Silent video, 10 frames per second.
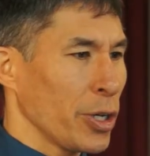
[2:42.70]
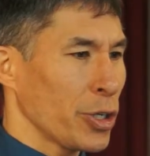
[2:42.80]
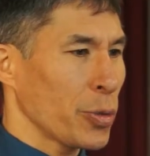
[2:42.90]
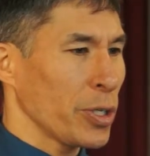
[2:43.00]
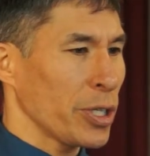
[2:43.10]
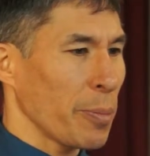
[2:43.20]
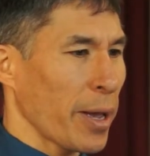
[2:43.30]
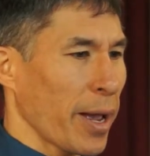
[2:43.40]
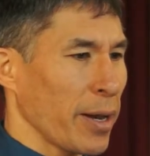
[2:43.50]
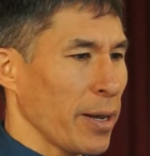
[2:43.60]
twist the
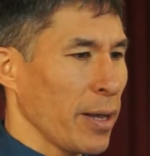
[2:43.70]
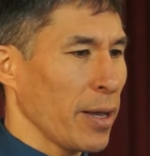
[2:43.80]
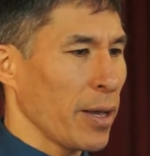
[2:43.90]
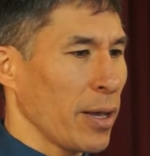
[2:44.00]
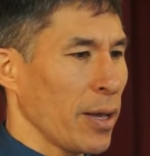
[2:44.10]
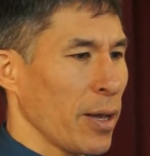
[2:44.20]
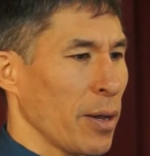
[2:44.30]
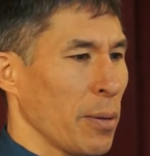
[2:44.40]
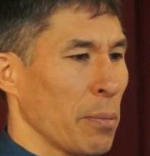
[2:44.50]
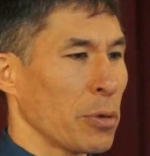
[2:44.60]
band,
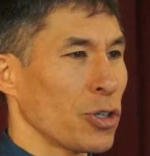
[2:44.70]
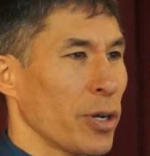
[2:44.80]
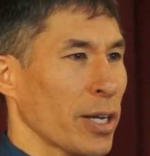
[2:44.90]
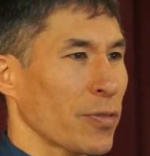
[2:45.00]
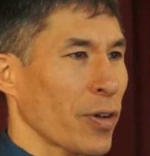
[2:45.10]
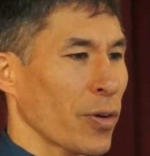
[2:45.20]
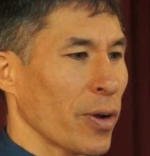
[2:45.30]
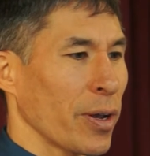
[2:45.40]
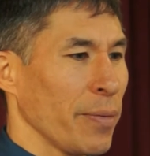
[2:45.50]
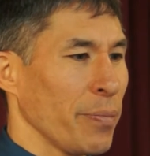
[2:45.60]
put your next finger
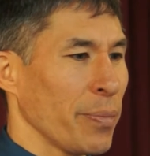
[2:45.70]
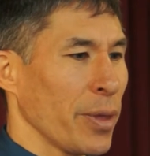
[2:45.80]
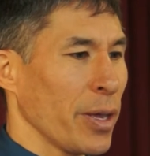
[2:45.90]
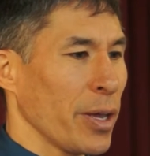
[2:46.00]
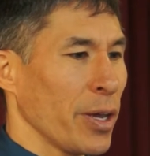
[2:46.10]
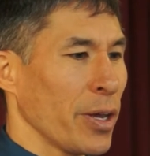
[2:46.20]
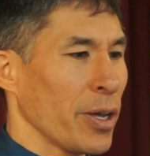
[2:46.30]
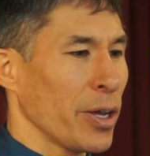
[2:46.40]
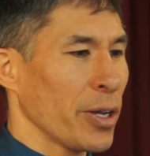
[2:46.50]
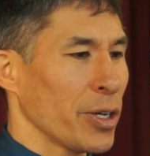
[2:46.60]
in,
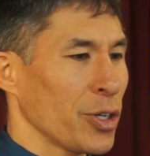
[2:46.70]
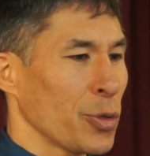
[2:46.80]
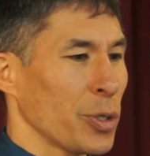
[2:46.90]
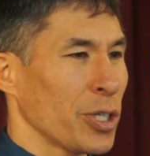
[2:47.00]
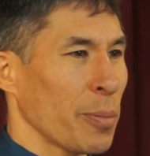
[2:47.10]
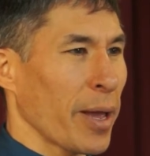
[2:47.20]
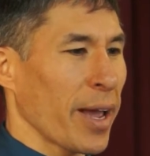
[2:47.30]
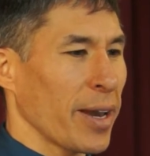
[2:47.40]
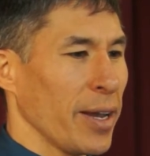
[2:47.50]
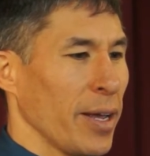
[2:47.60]
twist the
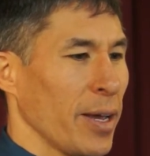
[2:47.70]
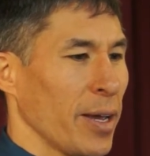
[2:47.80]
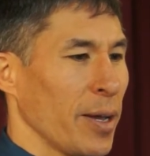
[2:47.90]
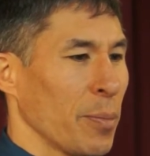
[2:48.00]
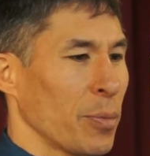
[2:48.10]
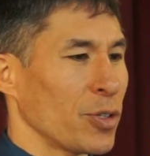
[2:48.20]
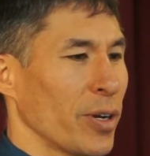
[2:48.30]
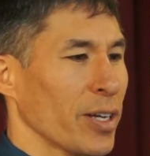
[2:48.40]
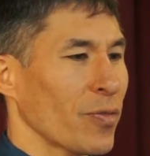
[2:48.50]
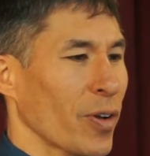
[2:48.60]
band, put your
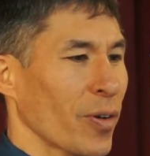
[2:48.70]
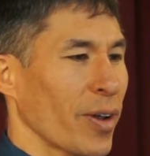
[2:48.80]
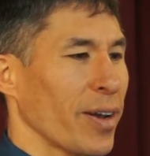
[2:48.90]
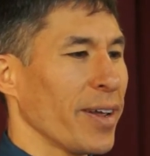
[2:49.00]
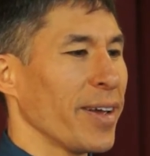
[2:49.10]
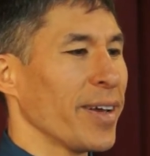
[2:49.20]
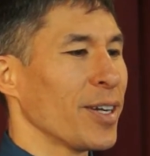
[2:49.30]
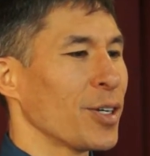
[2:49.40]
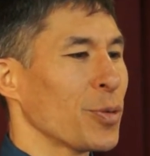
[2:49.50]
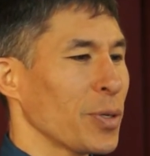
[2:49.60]
next finger in,
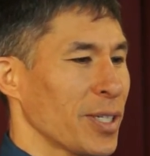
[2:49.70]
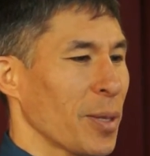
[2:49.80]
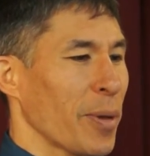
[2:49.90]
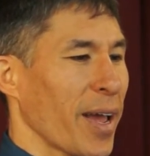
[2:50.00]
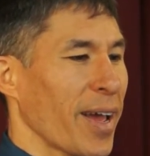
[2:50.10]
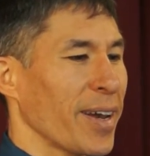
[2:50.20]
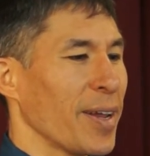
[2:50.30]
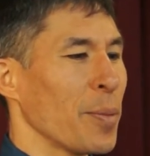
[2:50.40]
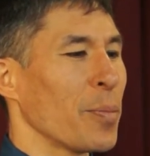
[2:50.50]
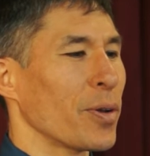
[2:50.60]
twist the band,
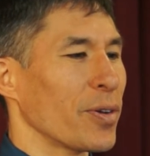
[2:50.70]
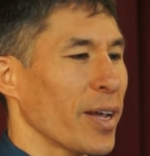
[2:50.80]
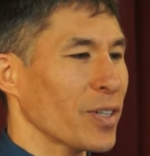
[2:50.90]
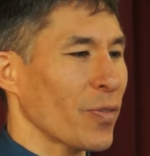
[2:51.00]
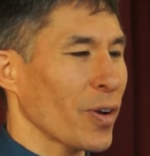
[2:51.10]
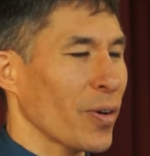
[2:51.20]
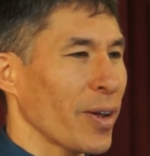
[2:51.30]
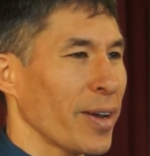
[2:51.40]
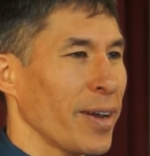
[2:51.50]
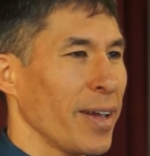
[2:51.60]
put your next finger in,